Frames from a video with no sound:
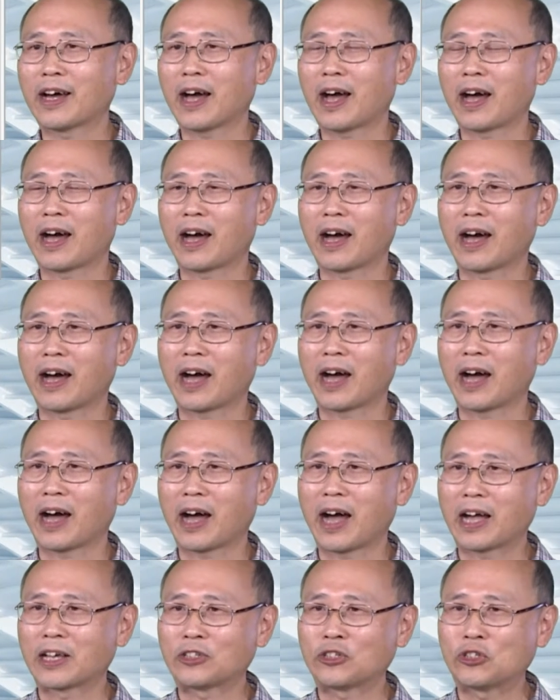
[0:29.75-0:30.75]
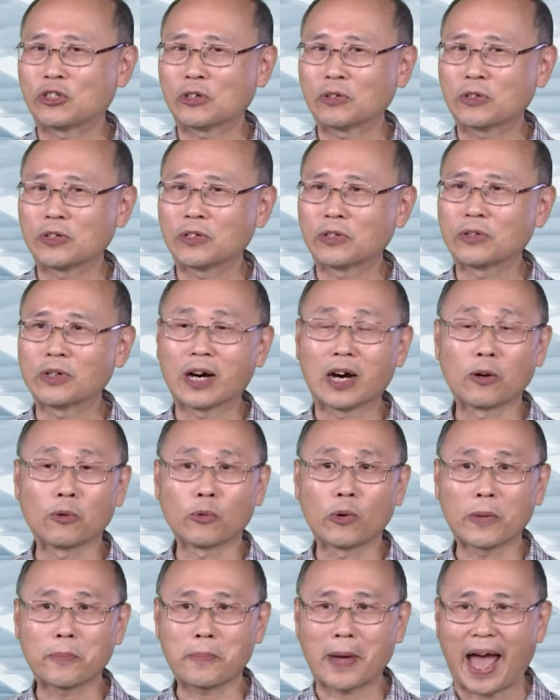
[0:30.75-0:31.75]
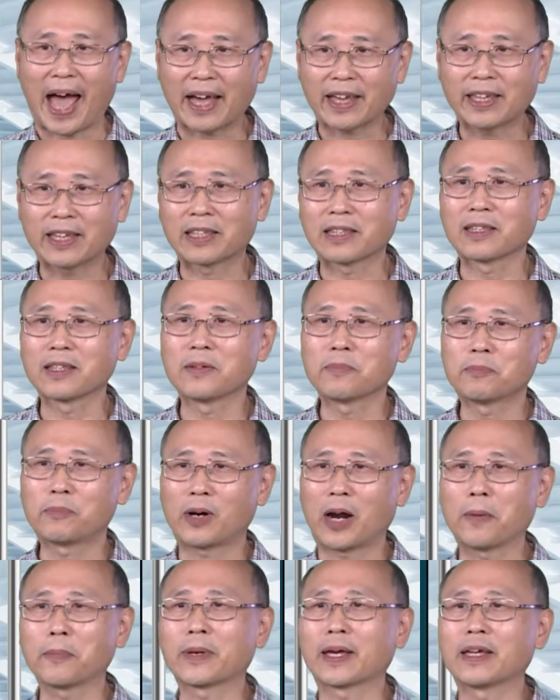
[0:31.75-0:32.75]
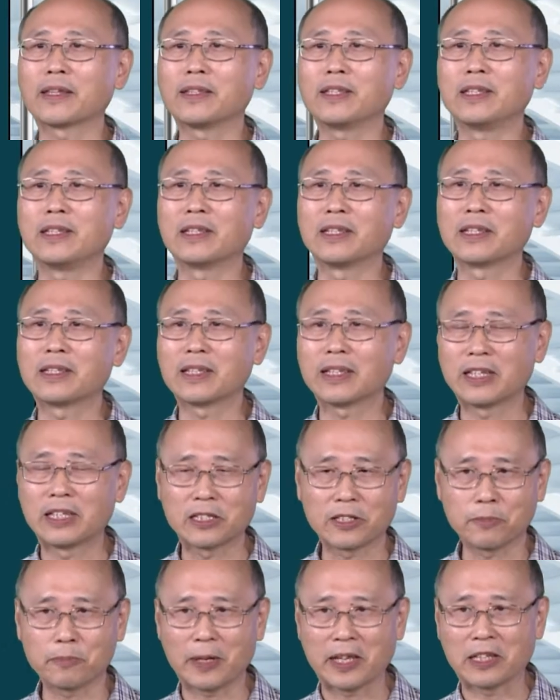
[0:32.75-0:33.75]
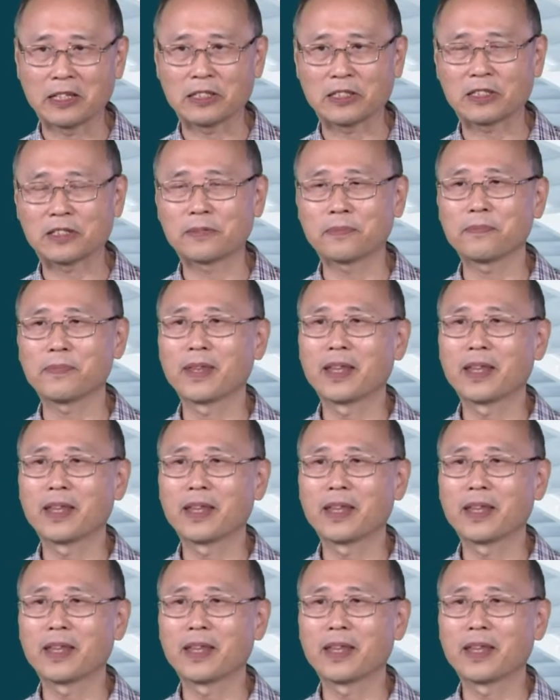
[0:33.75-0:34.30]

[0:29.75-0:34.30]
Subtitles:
I show you a wave packet propagating in space.